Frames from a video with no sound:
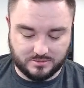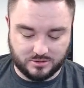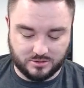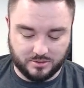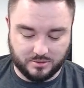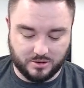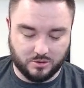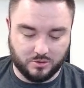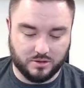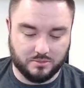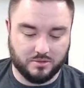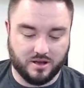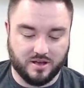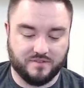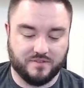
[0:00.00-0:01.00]
So here we go. Quinton
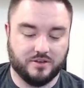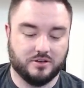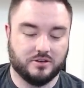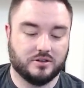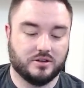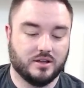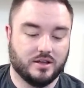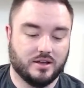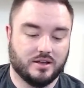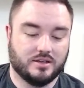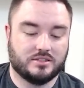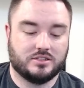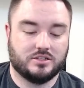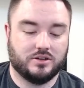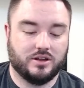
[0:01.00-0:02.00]
Byfield,
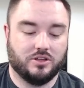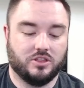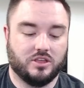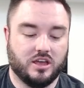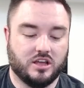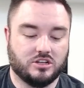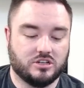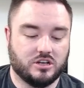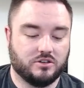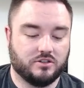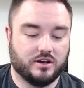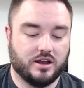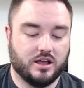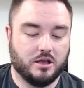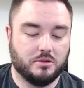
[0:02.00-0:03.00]
still down the HL
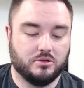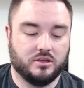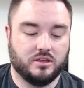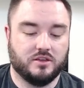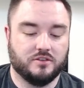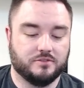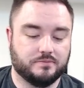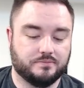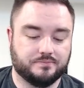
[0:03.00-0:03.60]
right now, I believe.